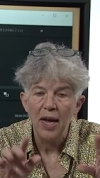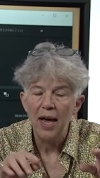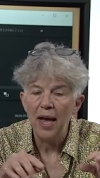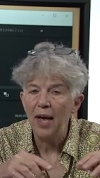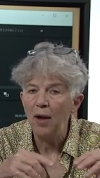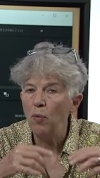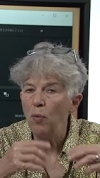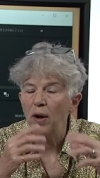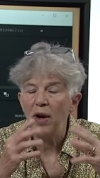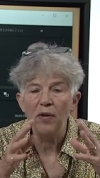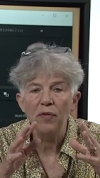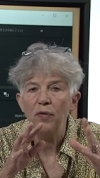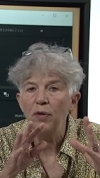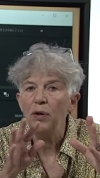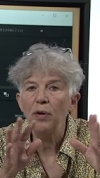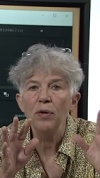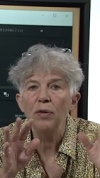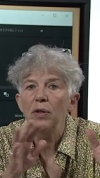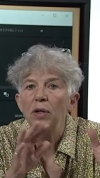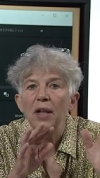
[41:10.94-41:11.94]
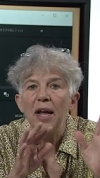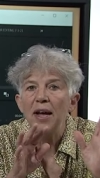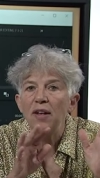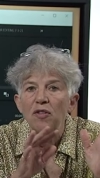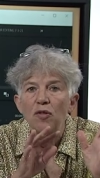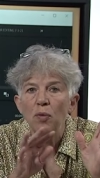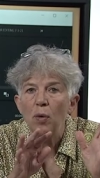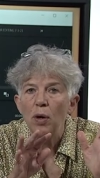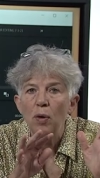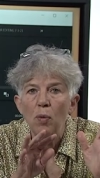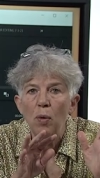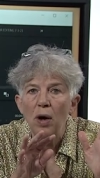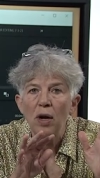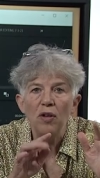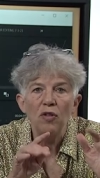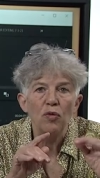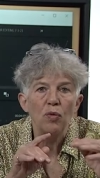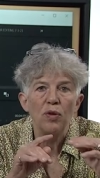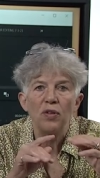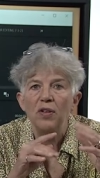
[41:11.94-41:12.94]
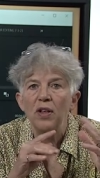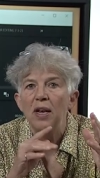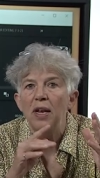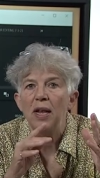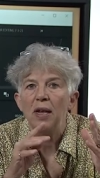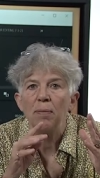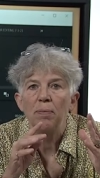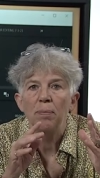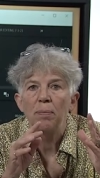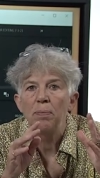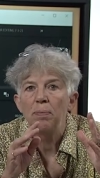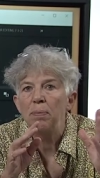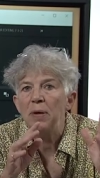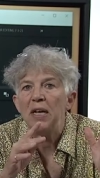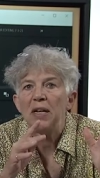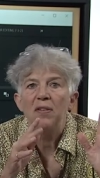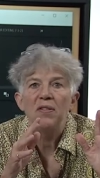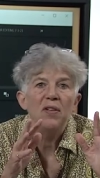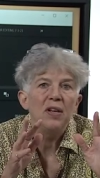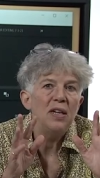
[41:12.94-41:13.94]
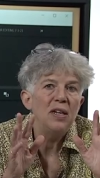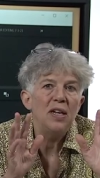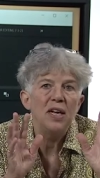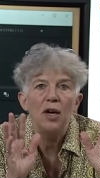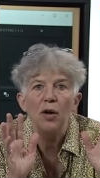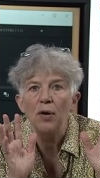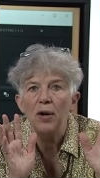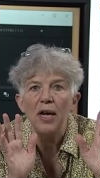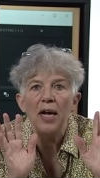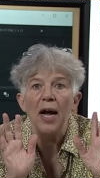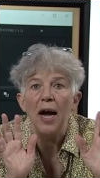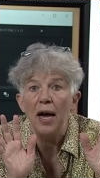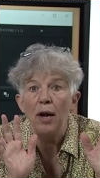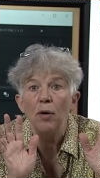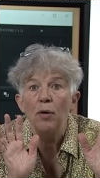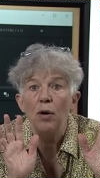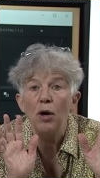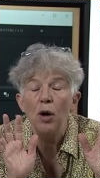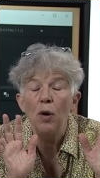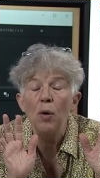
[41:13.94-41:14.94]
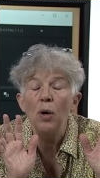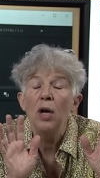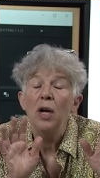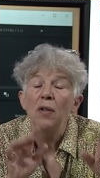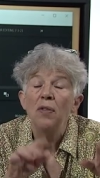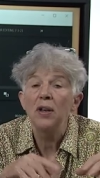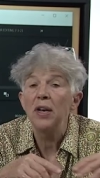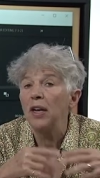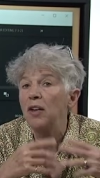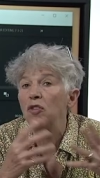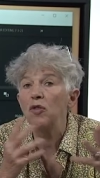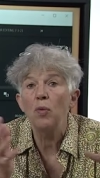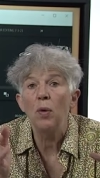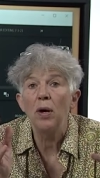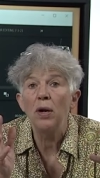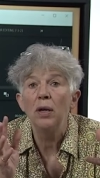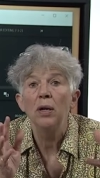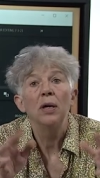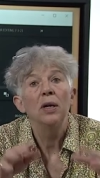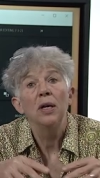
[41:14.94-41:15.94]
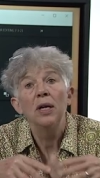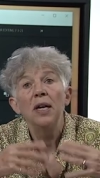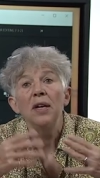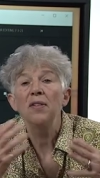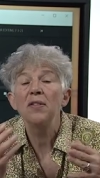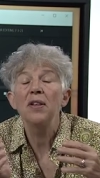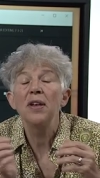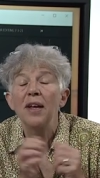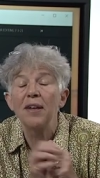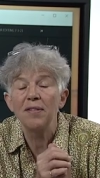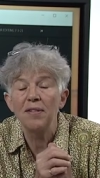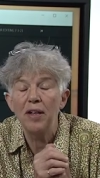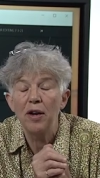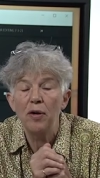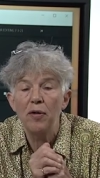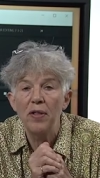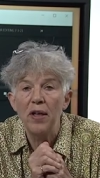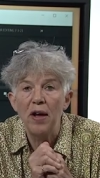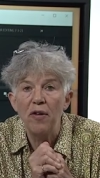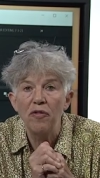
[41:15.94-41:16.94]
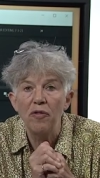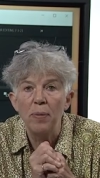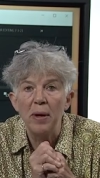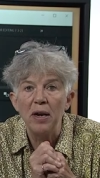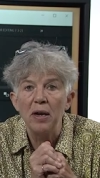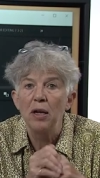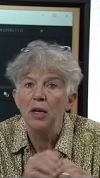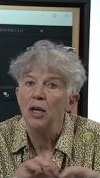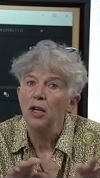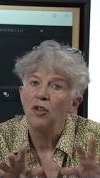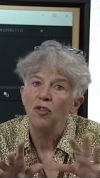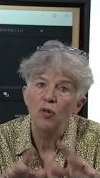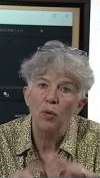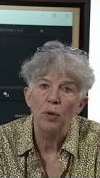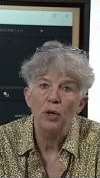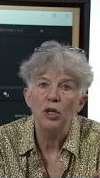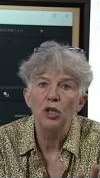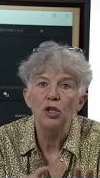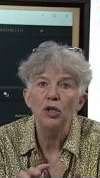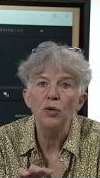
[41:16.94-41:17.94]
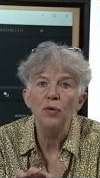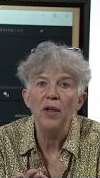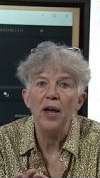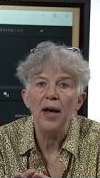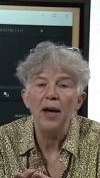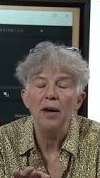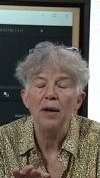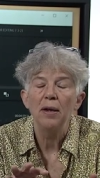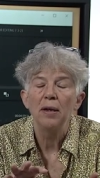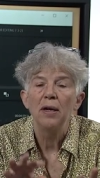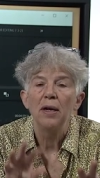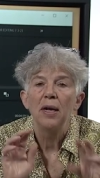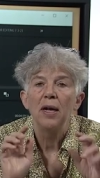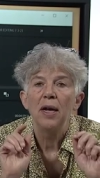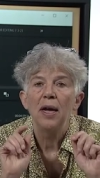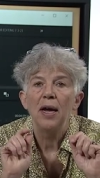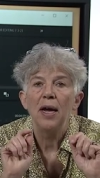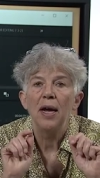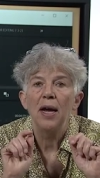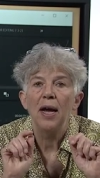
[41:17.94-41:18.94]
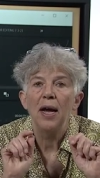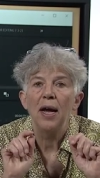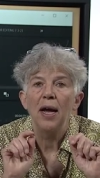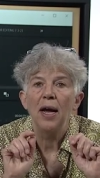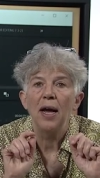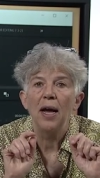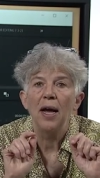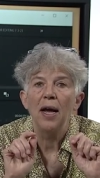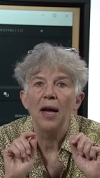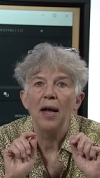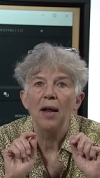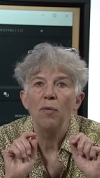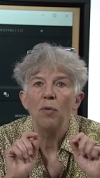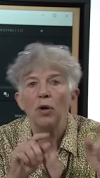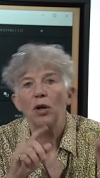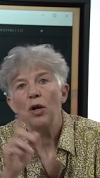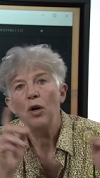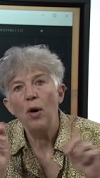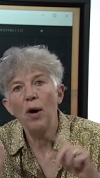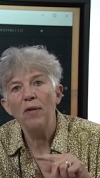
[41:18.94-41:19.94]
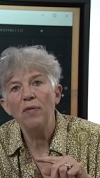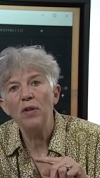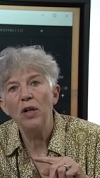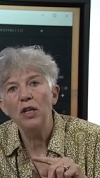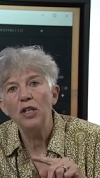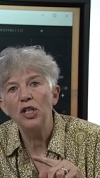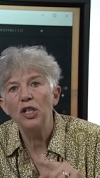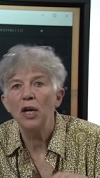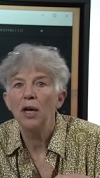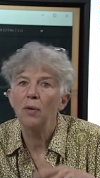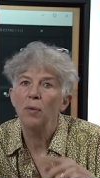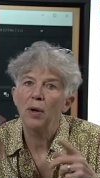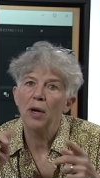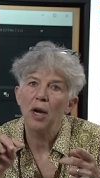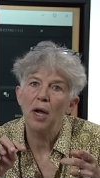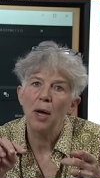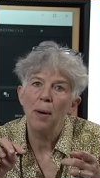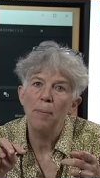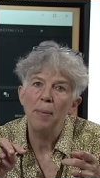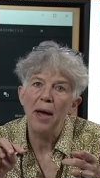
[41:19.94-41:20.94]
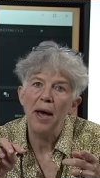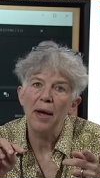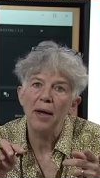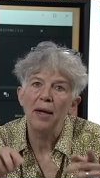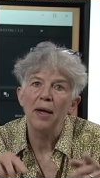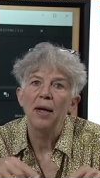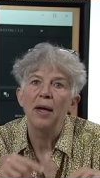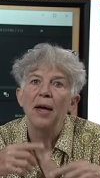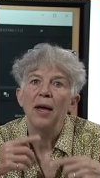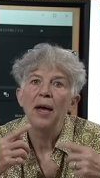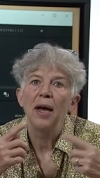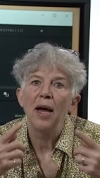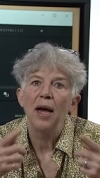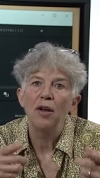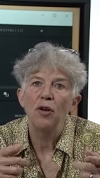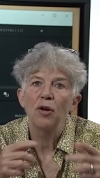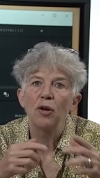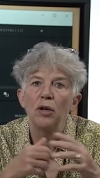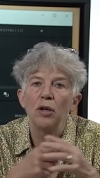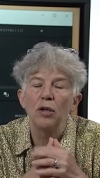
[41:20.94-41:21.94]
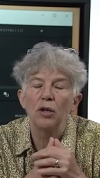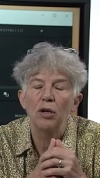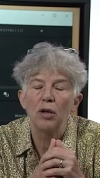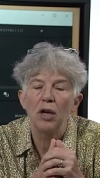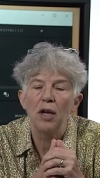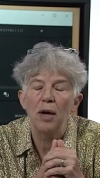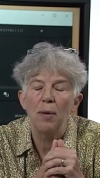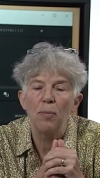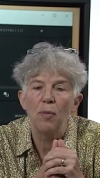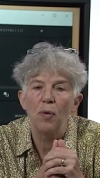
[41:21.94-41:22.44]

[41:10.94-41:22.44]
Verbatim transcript: and whatever the last one was, was it B, C, D, or E? I don't know. The next one is the next letter of the alphabet. So we're going to do that and we're going to go have lunch, and we're going to come back, and you're going to learn a lot